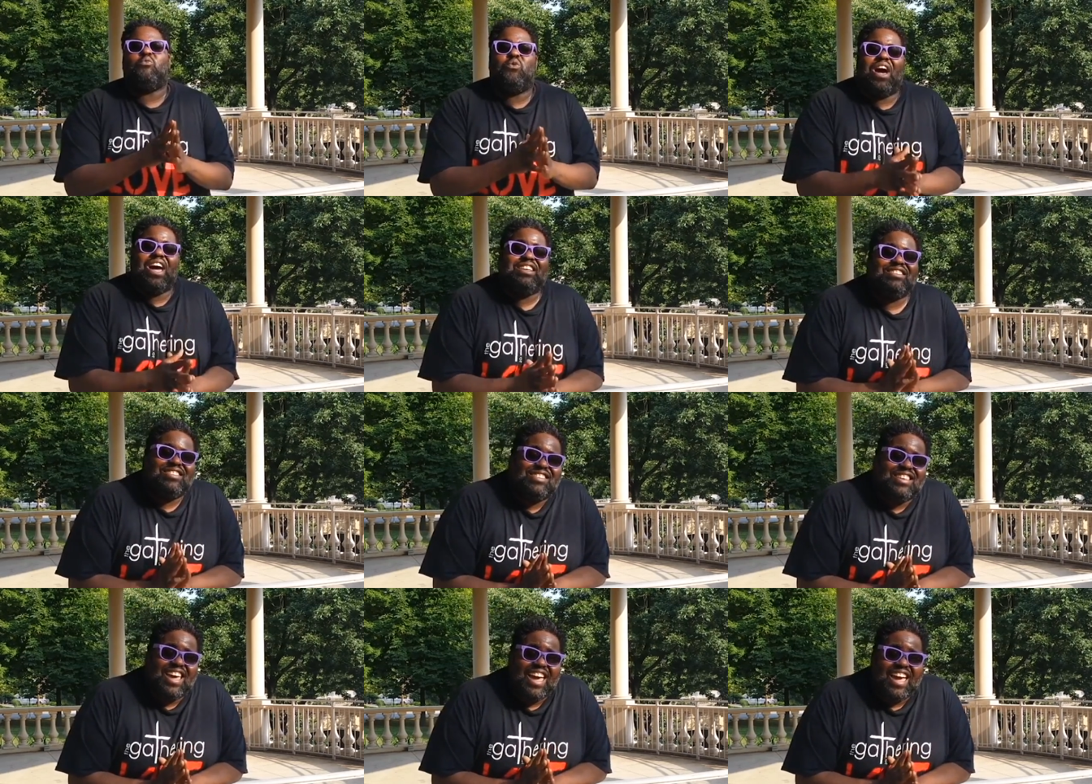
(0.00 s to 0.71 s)

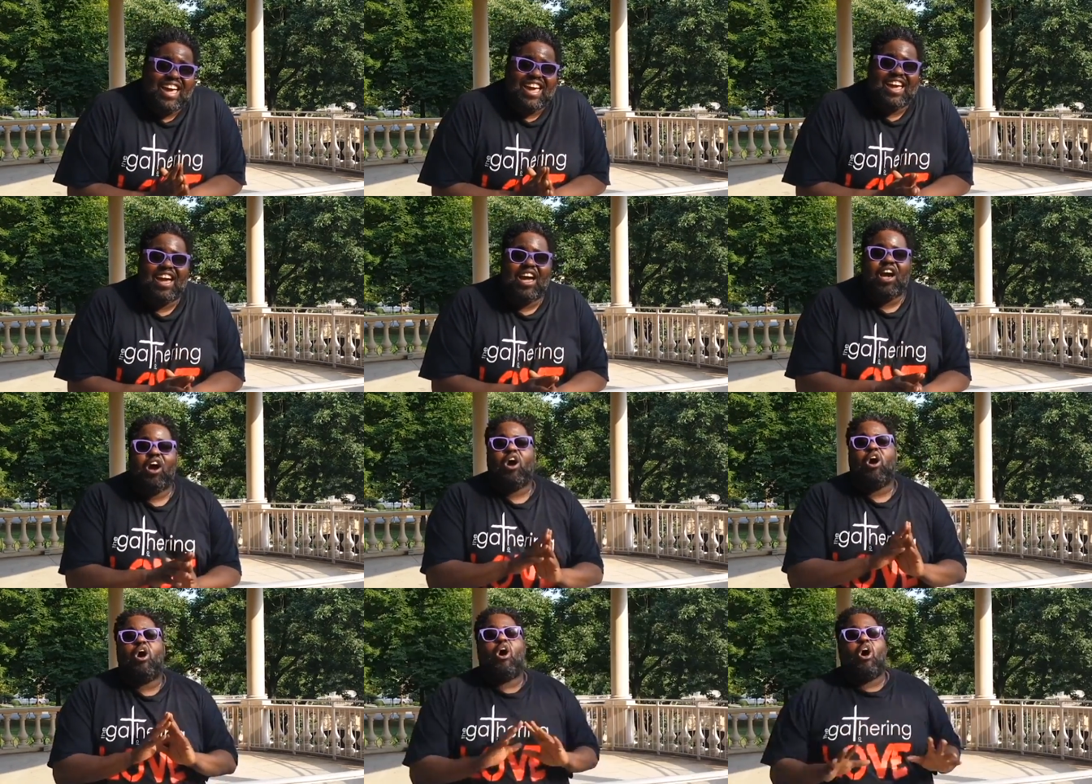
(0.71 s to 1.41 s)
Wednesday,
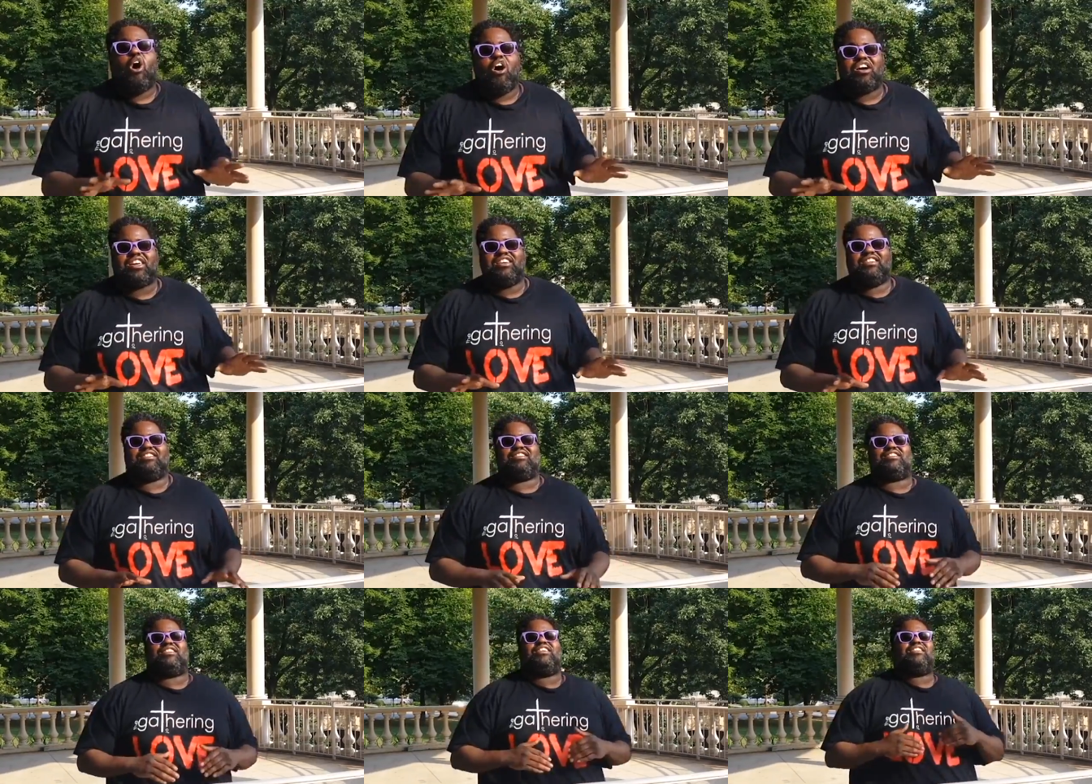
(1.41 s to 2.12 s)

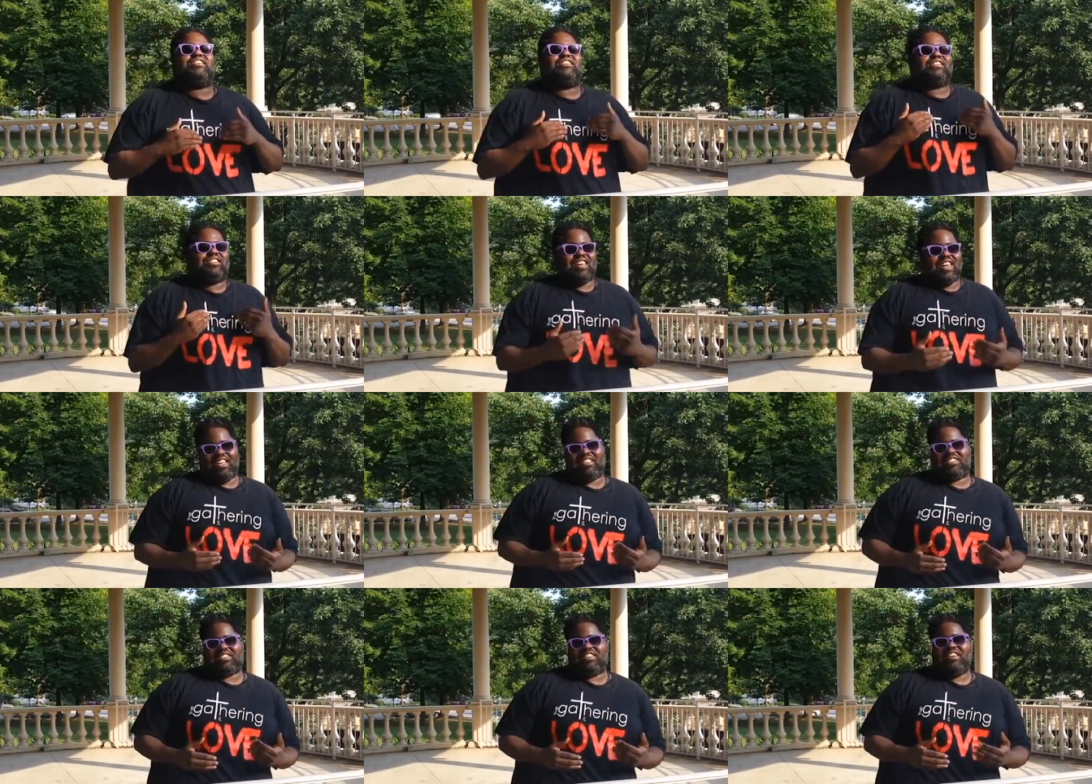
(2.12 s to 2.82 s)
August the
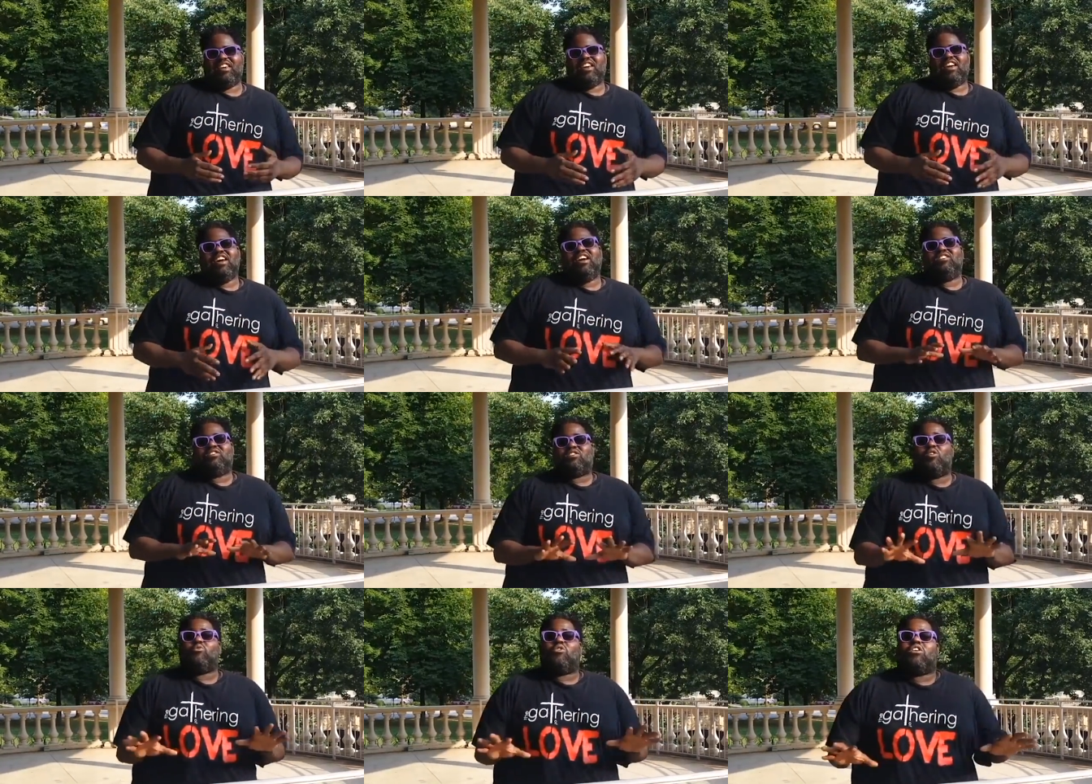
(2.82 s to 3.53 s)

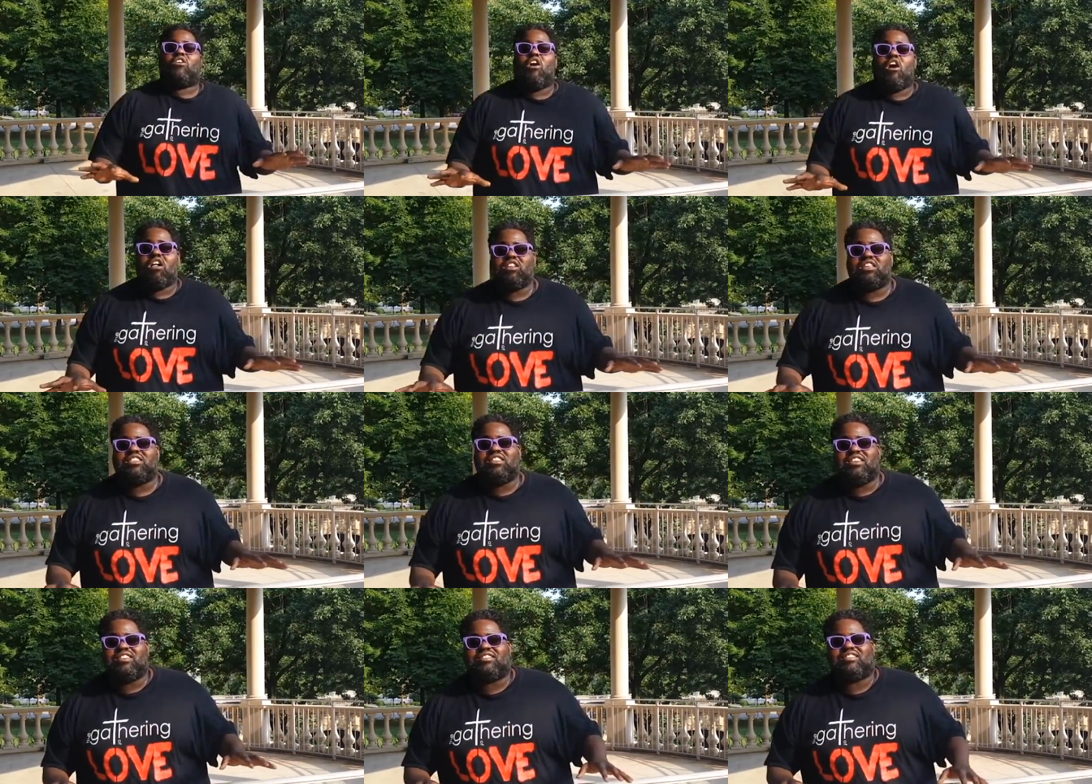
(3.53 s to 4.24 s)
10th. And so we're
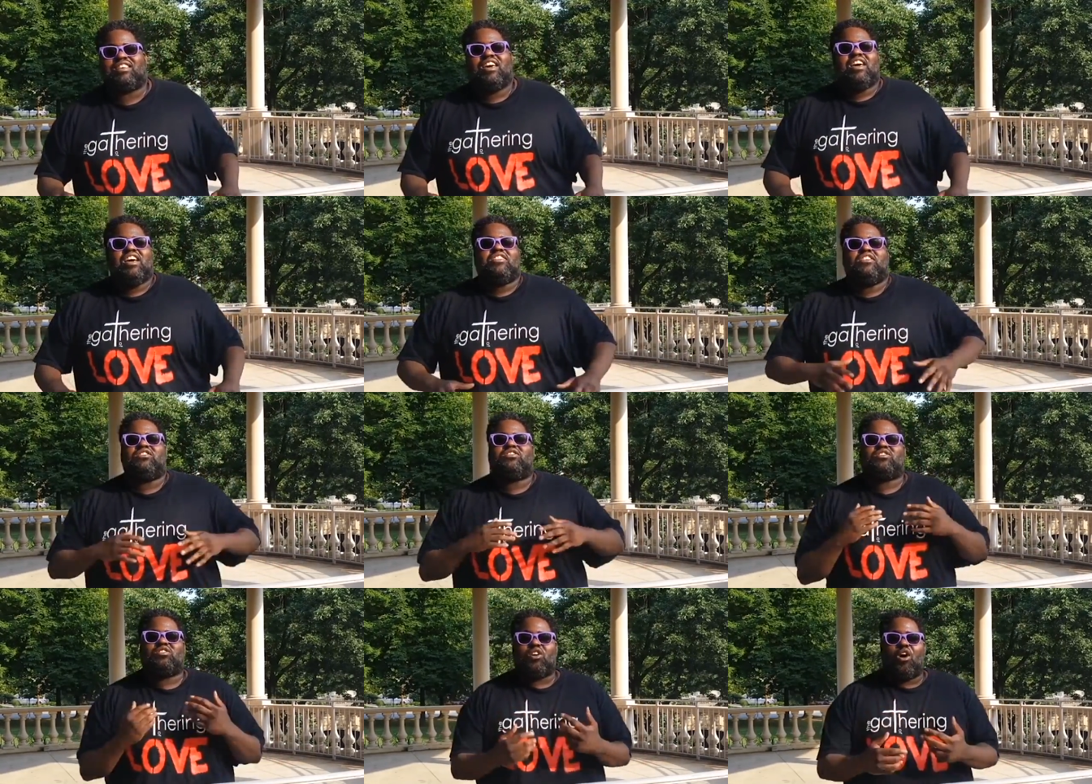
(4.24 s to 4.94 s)
calling this
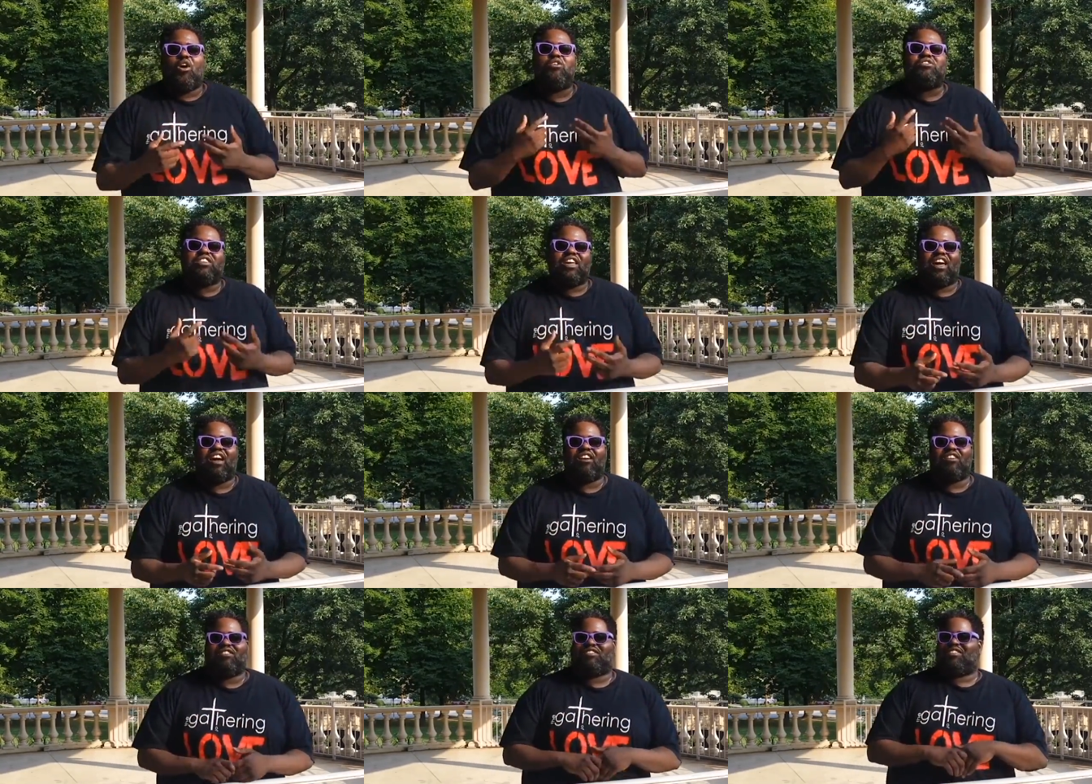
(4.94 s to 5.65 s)
the
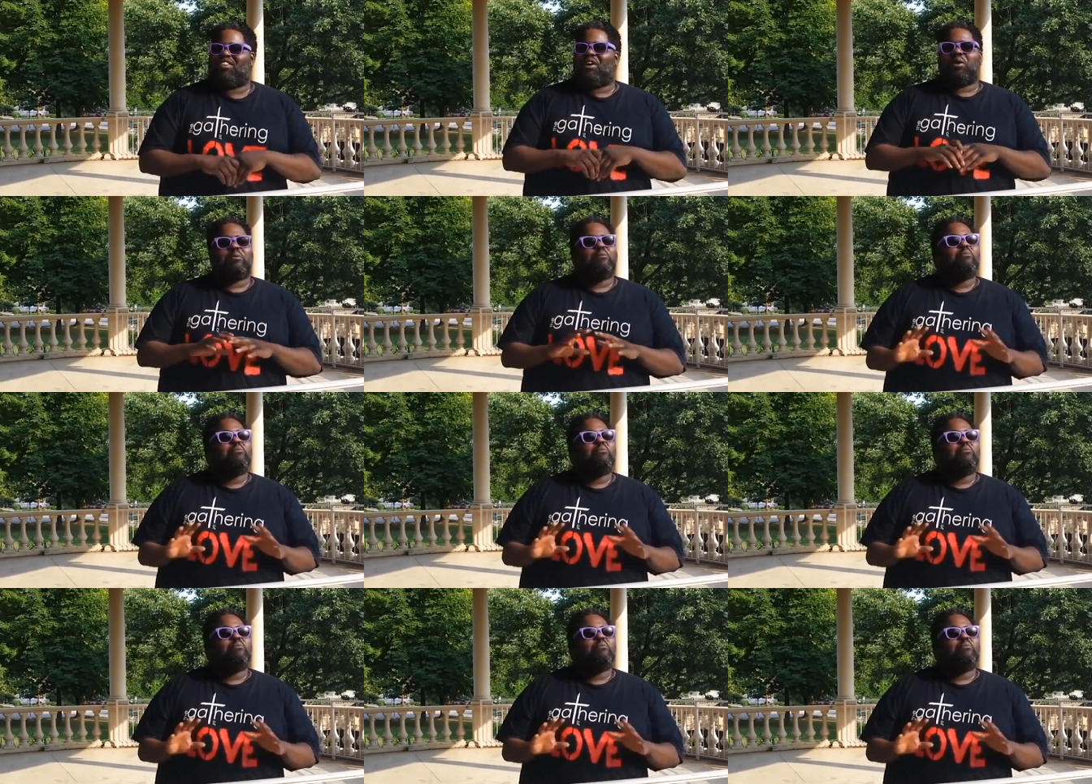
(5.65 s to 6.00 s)
Souldaires